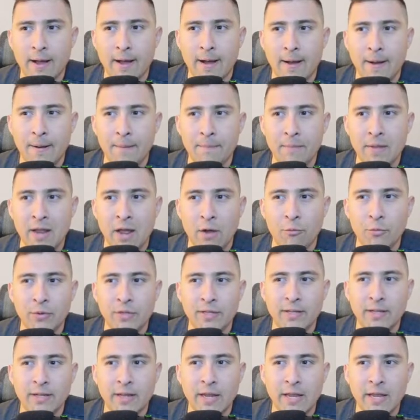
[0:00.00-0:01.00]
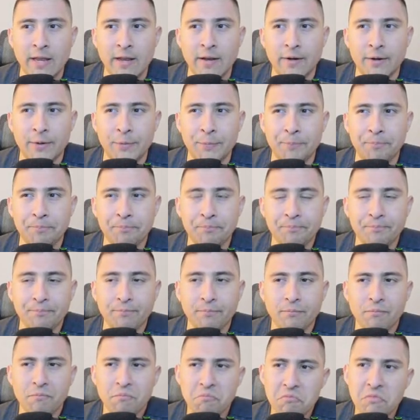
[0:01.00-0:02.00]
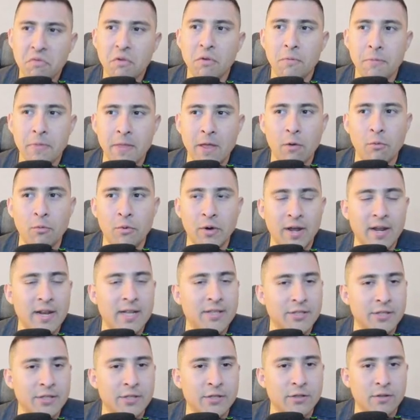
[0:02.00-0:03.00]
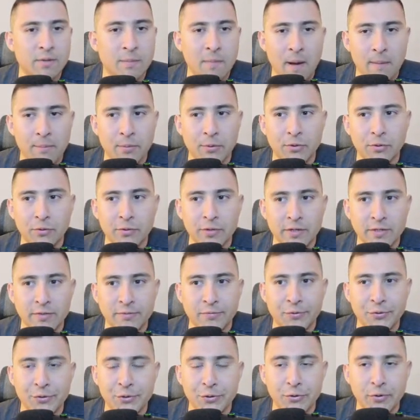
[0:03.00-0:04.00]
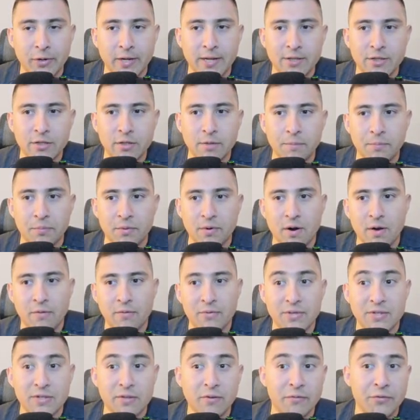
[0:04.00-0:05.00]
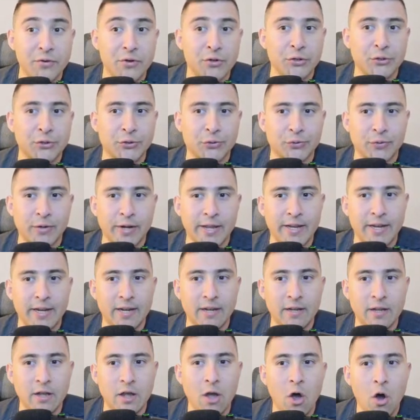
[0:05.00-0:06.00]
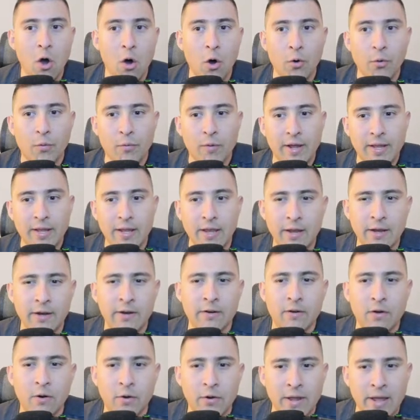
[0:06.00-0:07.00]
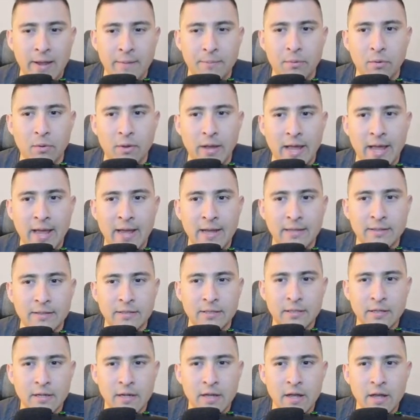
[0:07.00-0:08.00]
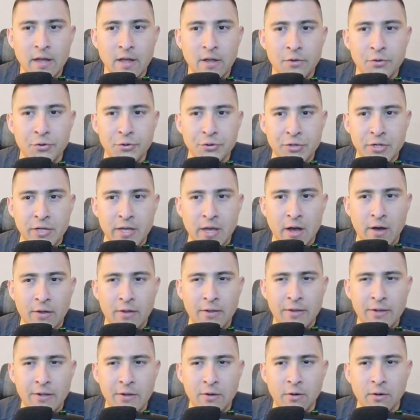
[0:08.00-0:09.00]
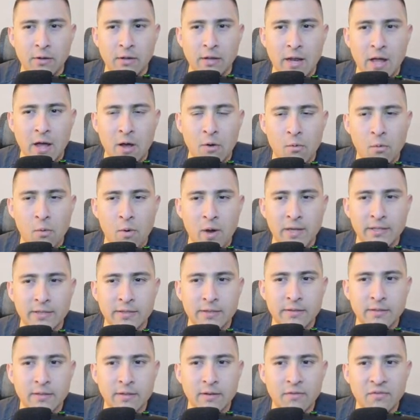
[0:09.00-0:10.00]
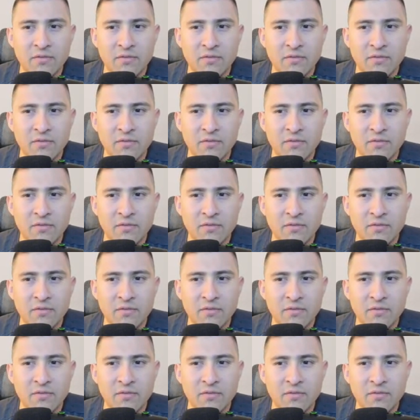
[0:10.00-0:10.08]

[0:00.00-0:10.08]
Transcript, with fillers: um, like we did here, then we're gonna see some opportunities for you to get some profits if you're trading. Or right here on April 8th, you see how the neo cloud was